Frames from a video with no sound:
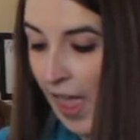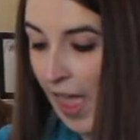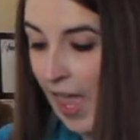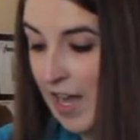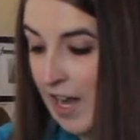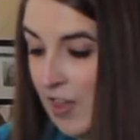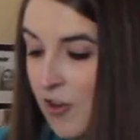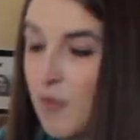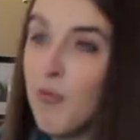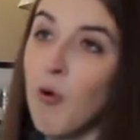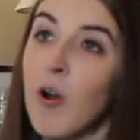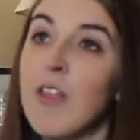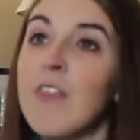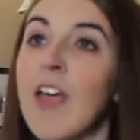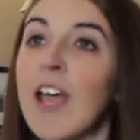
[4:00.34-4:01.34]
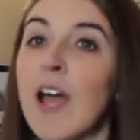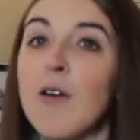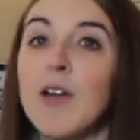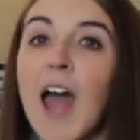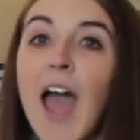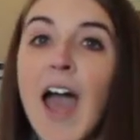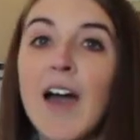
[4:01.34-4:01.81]
Another important thing I
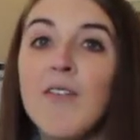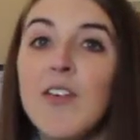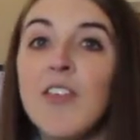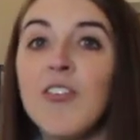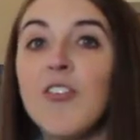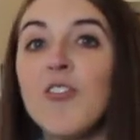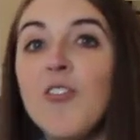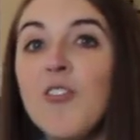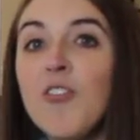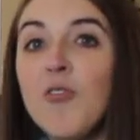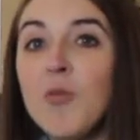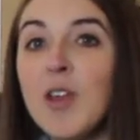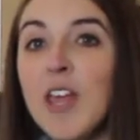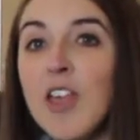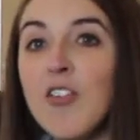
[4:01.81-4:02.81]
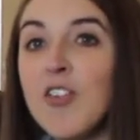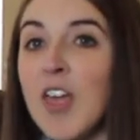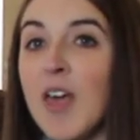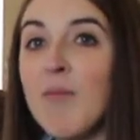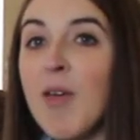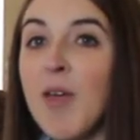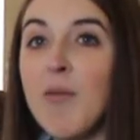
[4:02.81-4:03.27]
would have is students would each
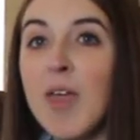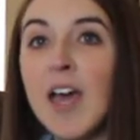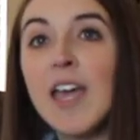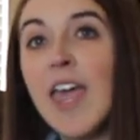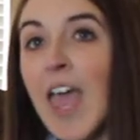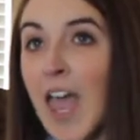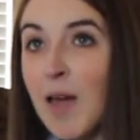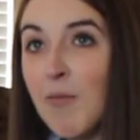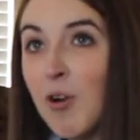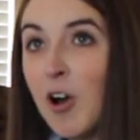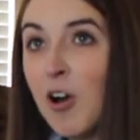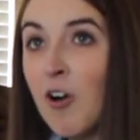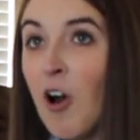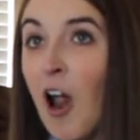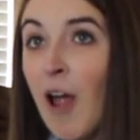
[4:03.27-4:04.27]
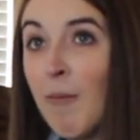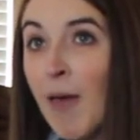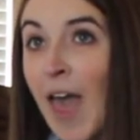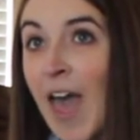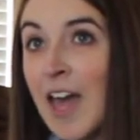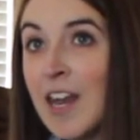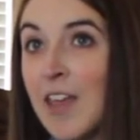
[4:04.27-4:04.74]
get maybe a camera or an
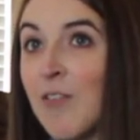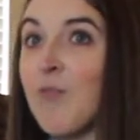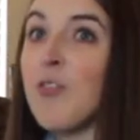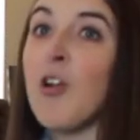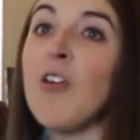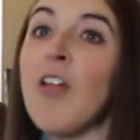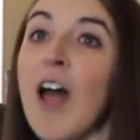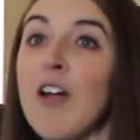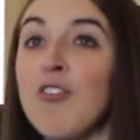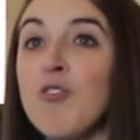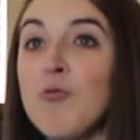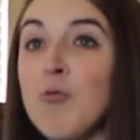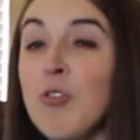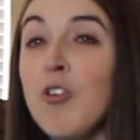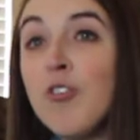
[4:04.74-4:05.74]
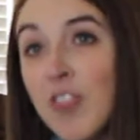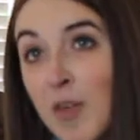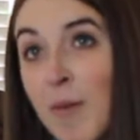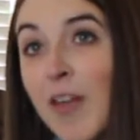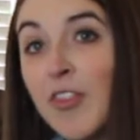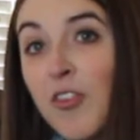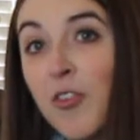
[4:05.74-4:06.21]
iPad if they're allowed to use them
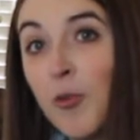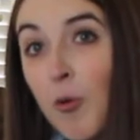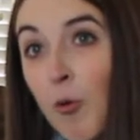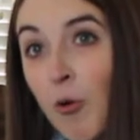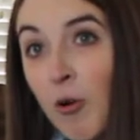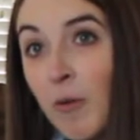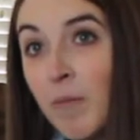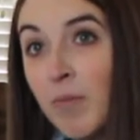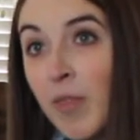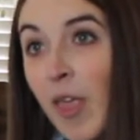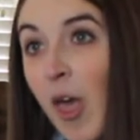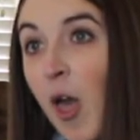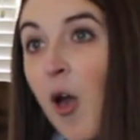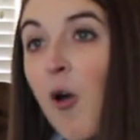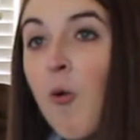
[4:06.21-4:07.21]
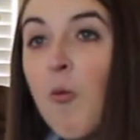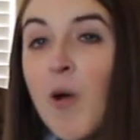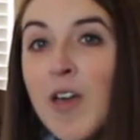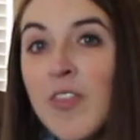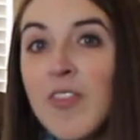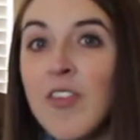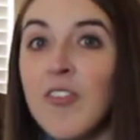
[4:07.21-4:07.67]
at the school.
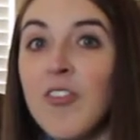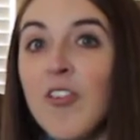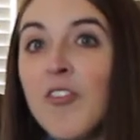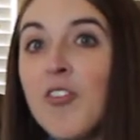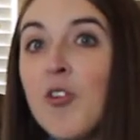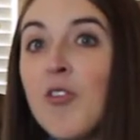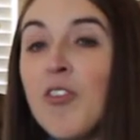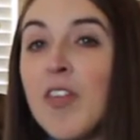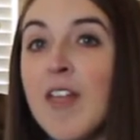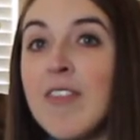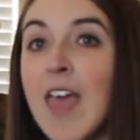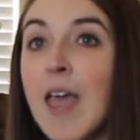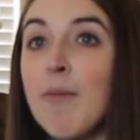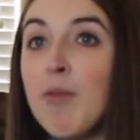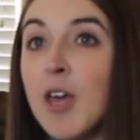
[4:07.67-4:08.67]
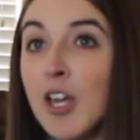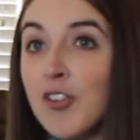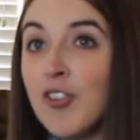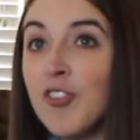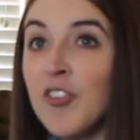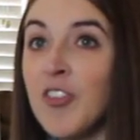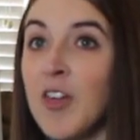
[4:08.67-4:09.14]
With this, the students can take
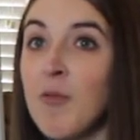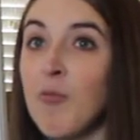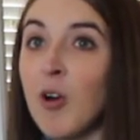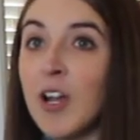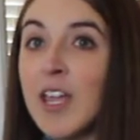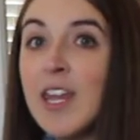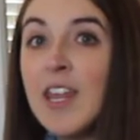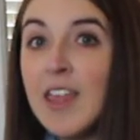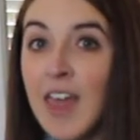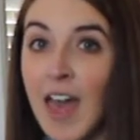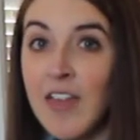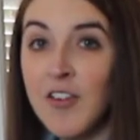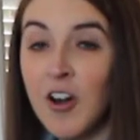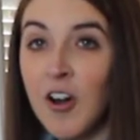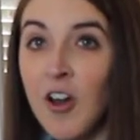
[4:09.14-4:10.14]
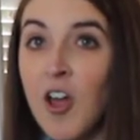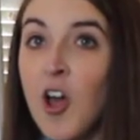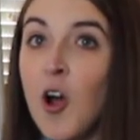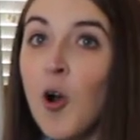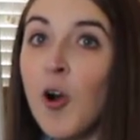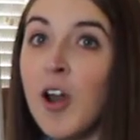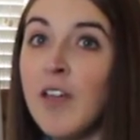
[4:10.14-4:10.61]
pictures of them working together
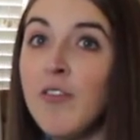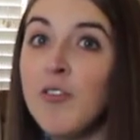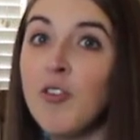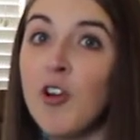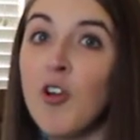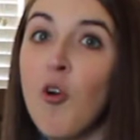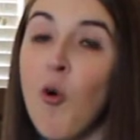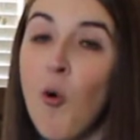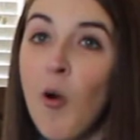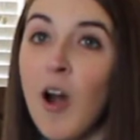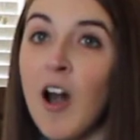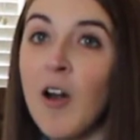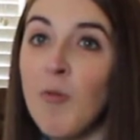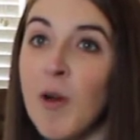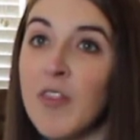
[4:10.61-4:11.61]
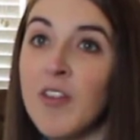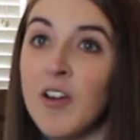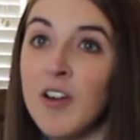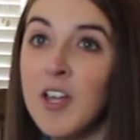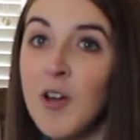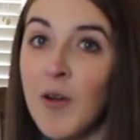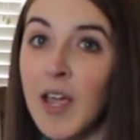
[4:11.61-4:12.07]
or even record what
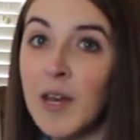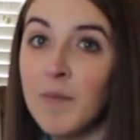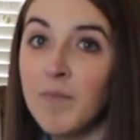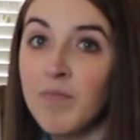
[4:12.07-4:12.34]
they're doing.